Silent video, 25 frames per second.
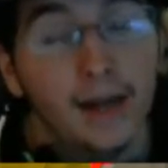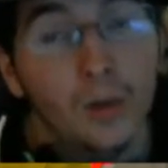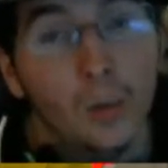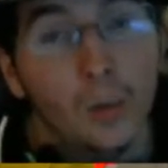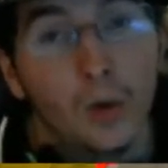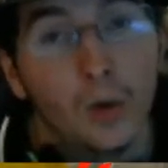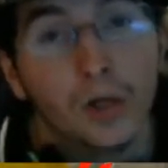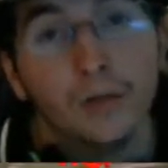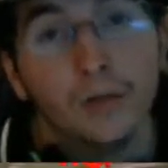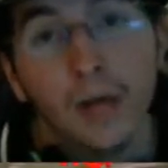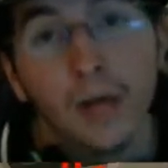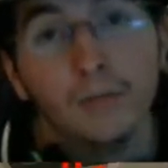
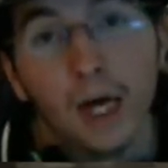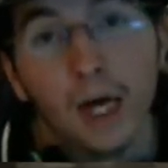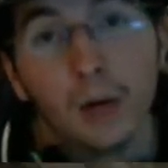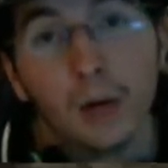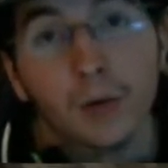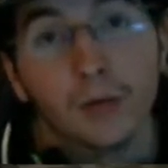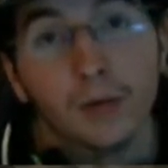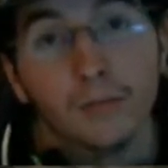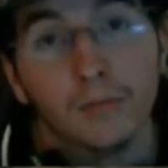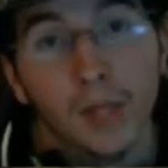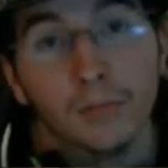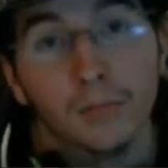Any
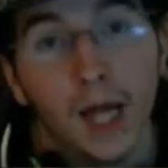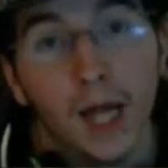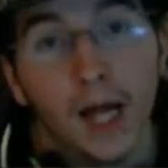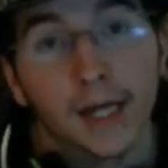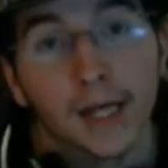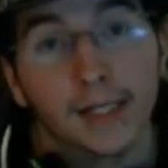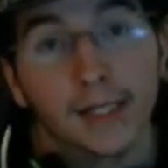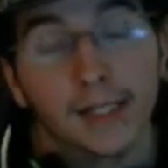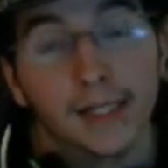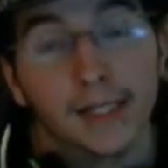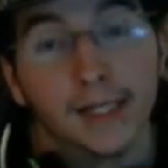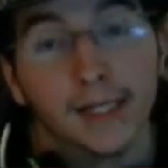one
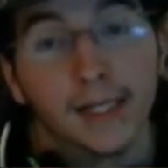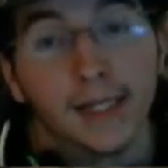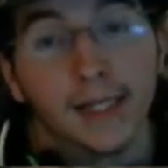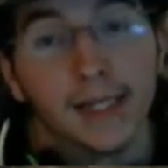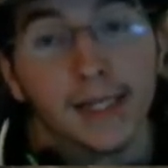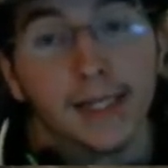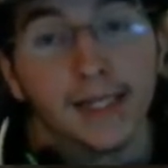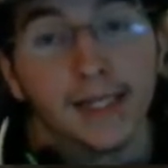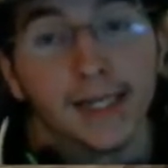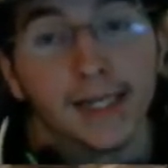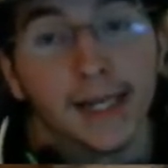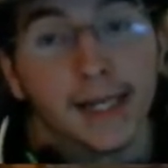powered block
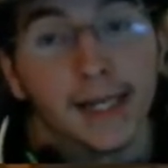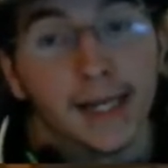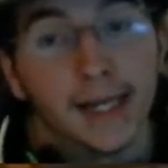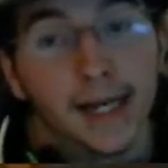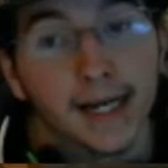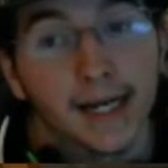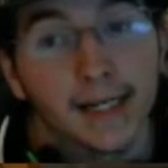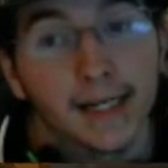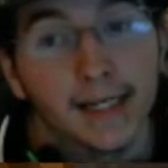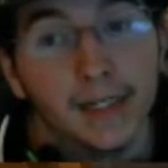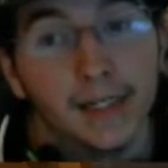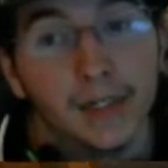
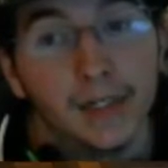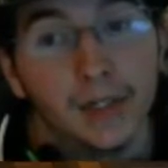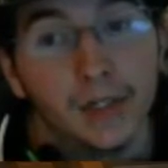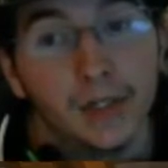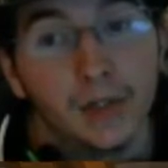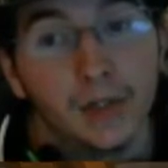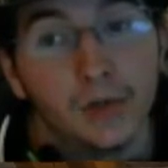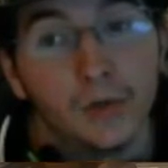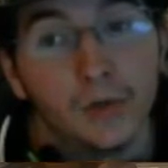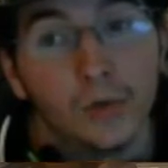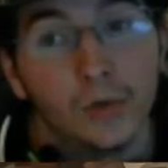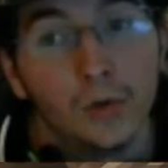
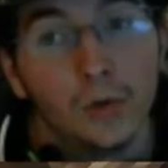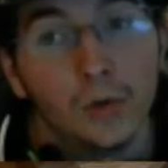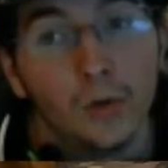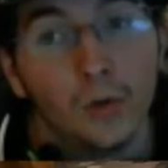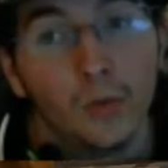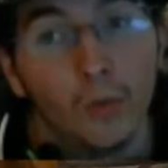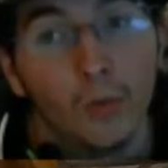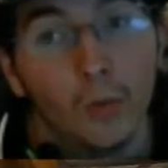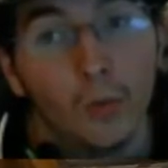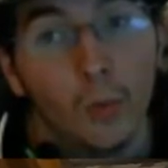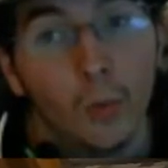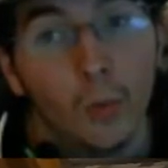connected
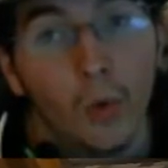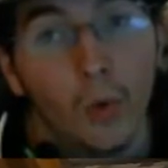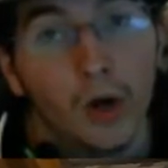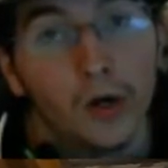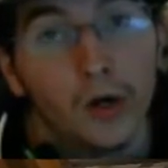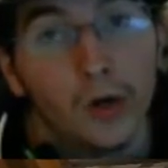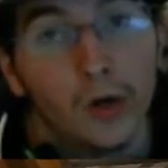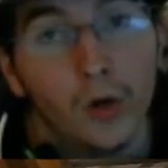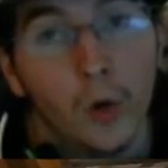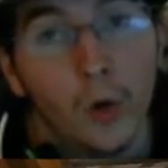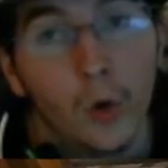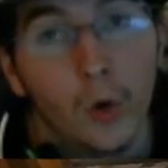to
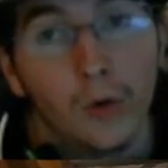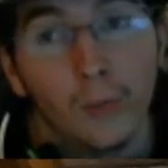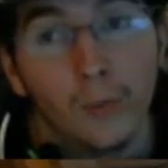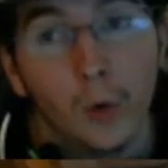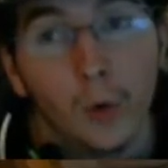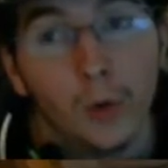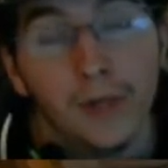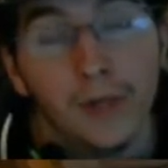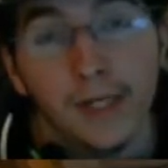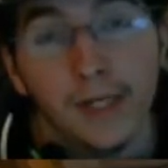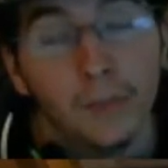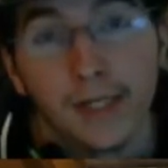one
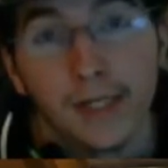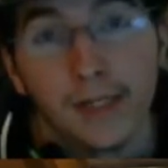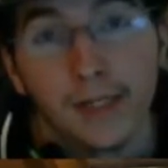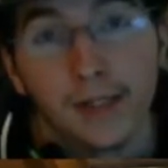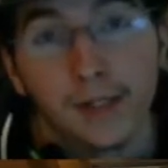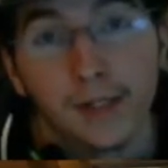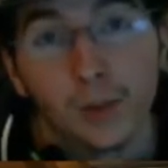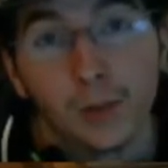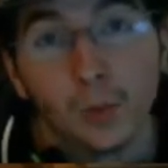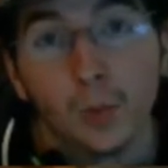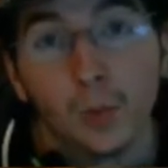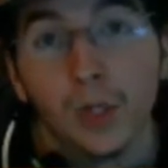or more
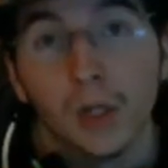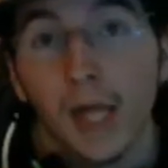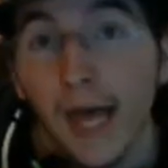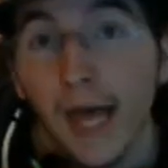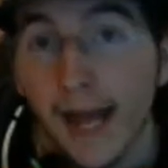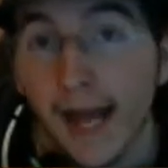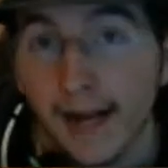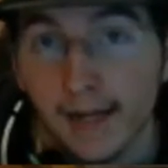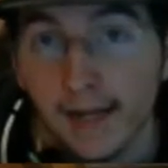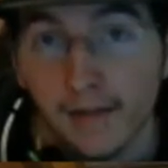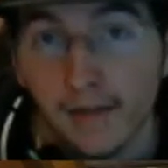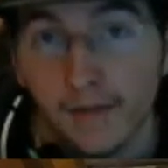pistons
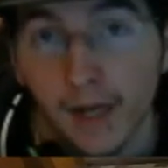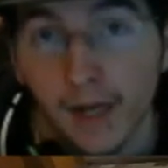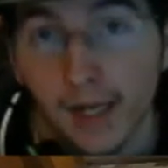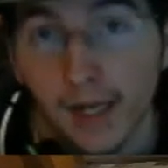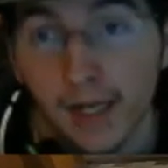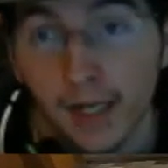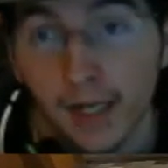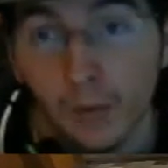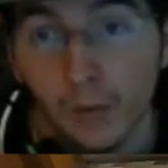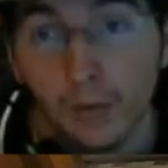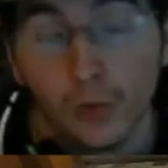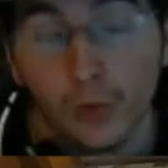will
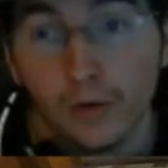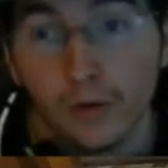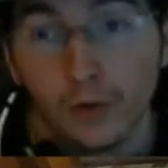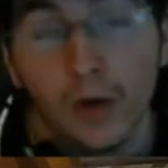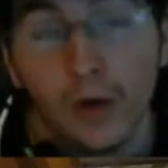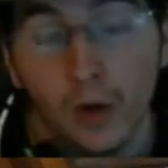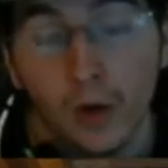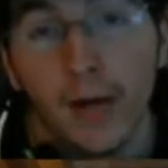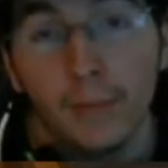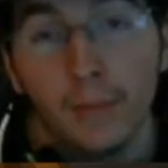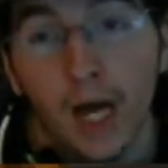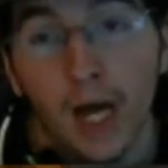activate. It
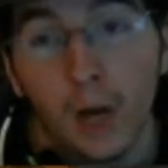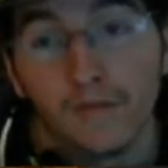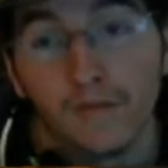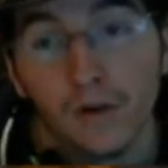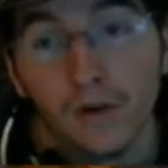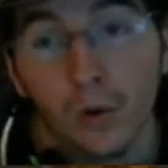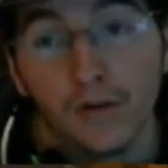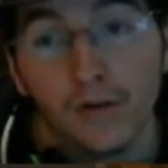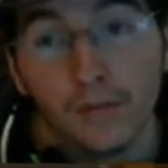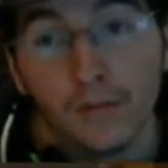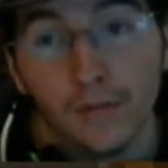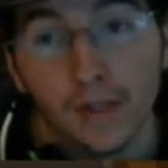will draw
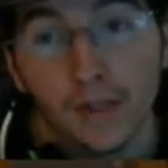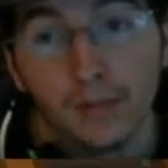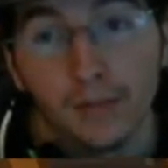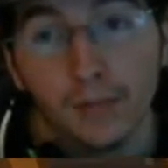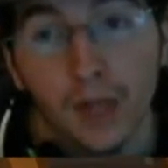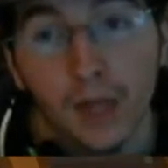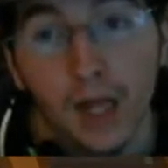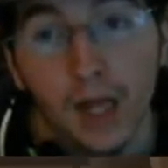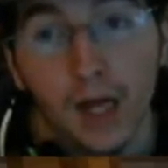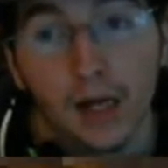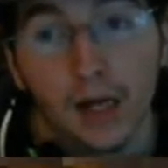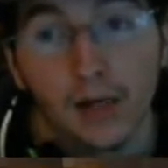power from
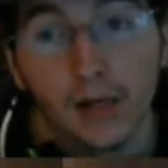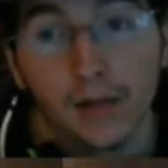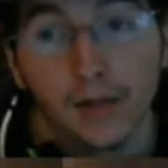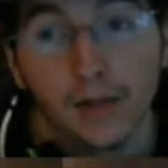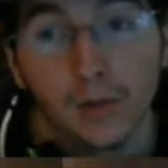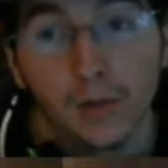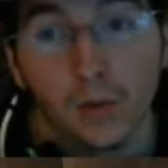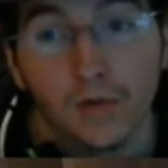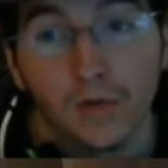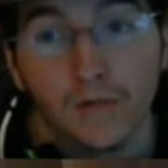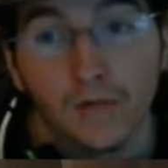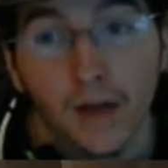this
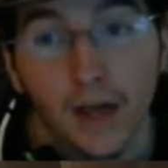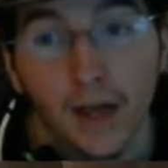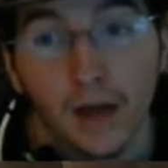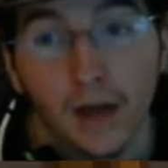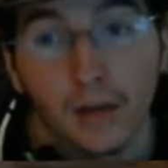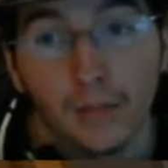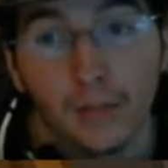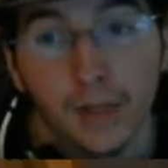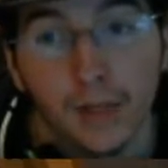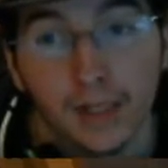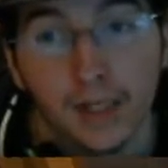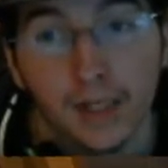block. So if
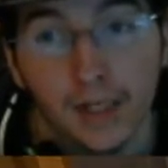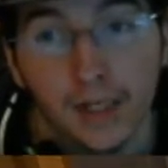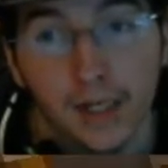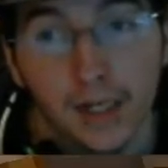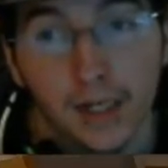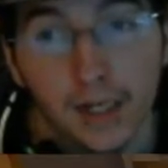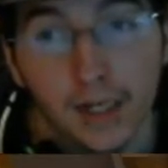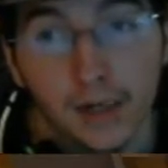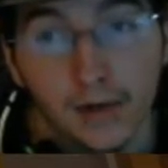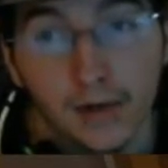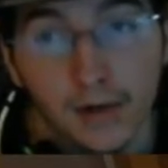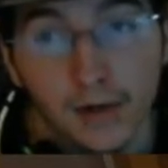I had a
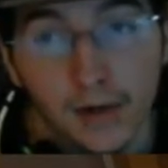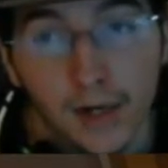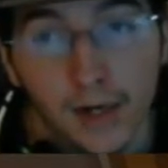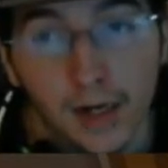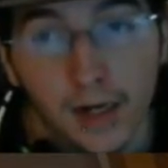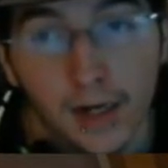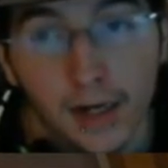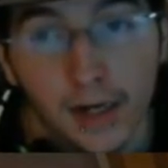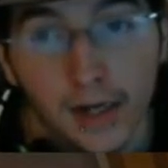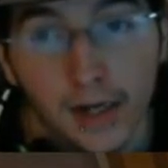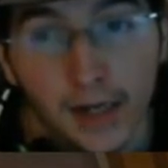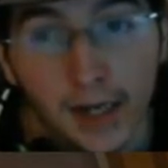piston
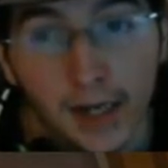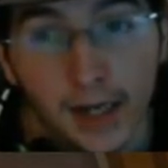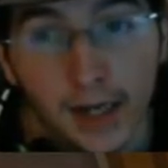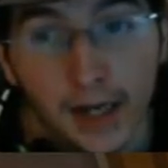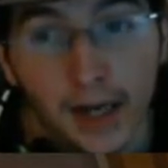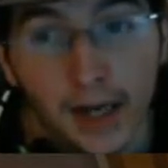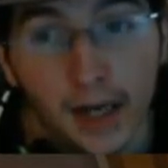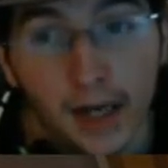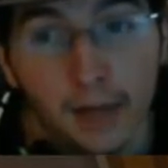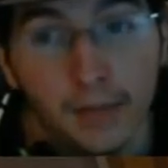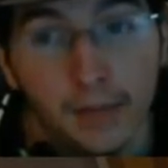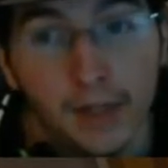here
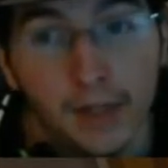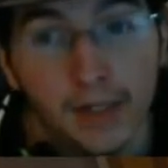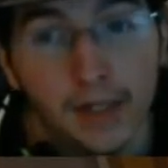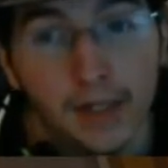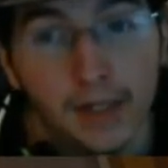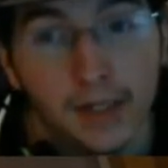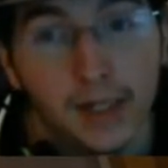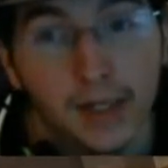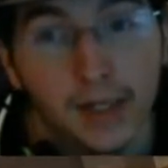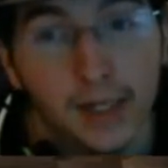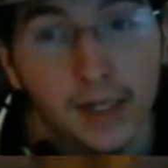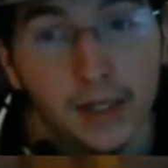and I had a
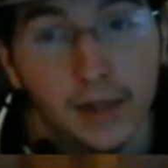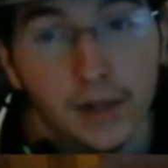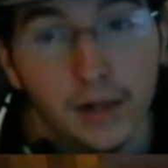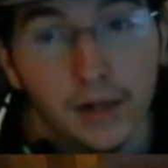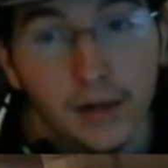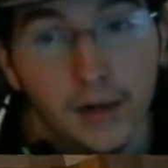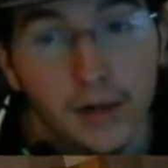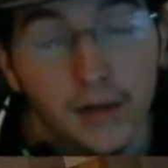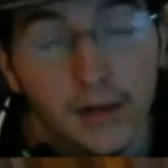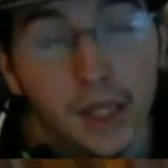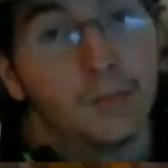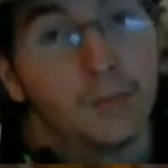piston
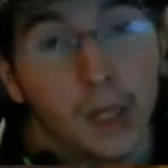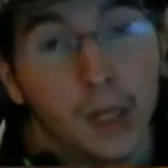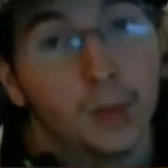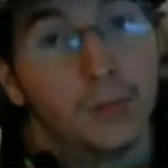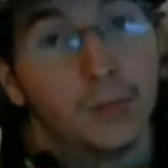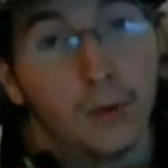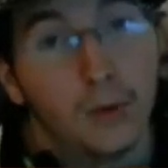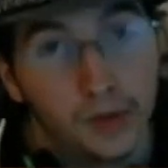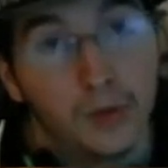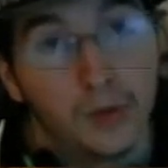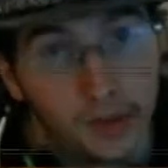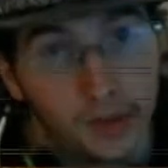here,
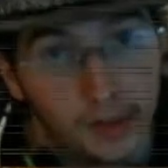they would